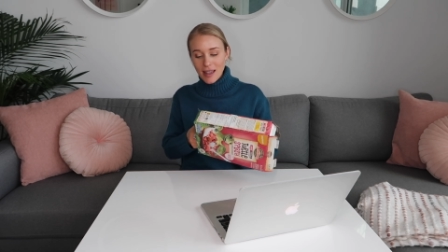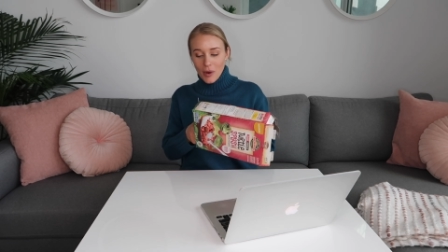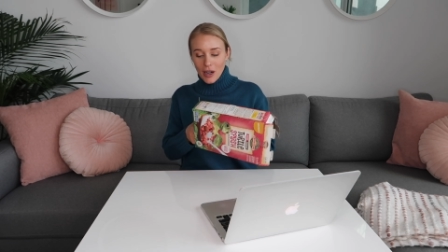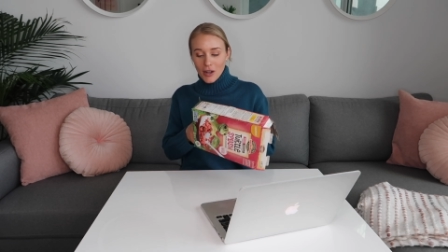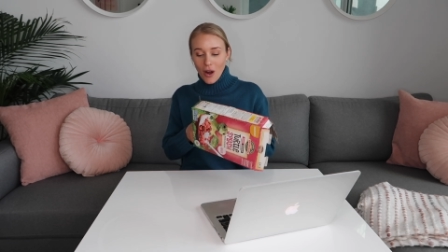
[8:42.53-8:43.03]

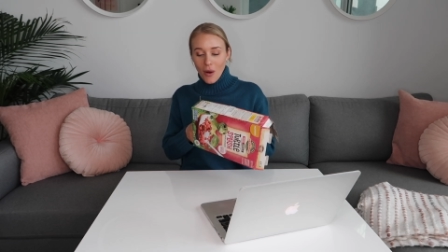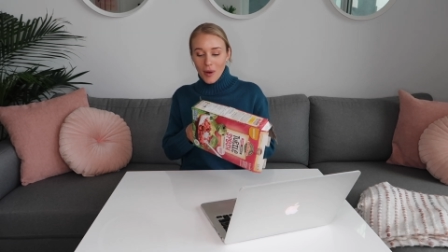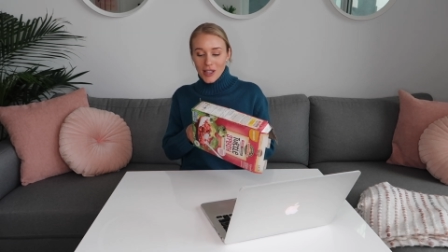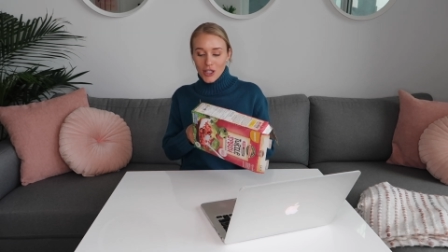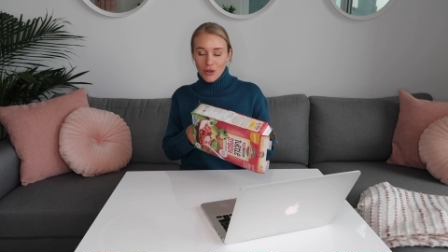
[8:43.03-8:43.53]
we are
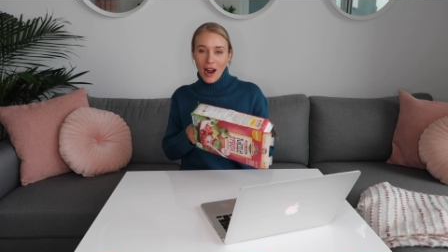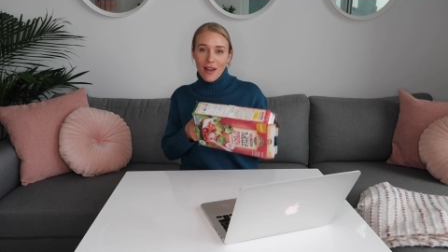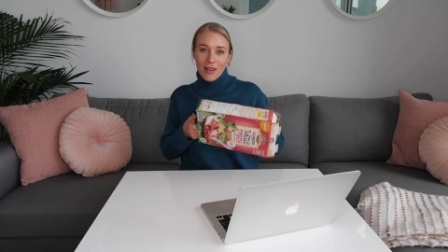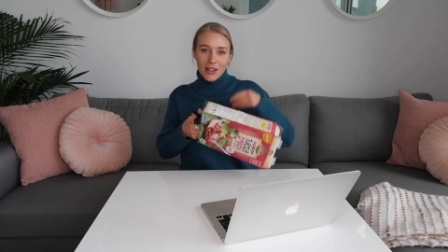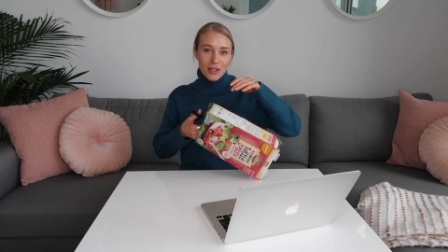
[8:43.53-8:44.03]
always
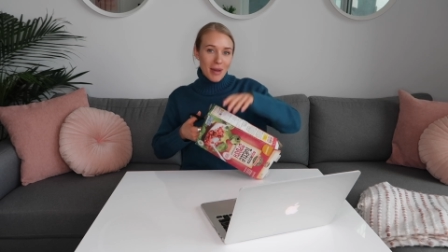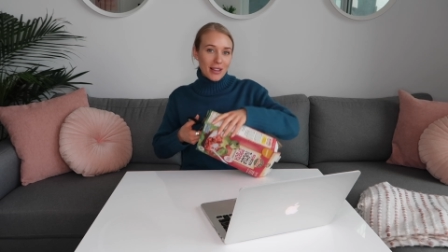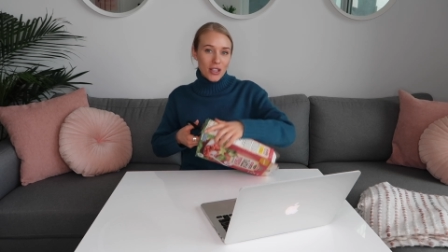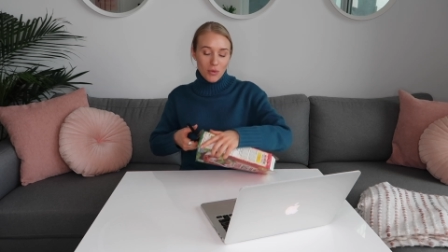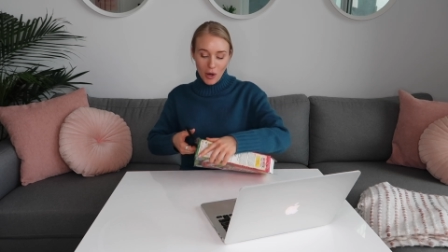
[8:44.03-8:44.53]
striving to make this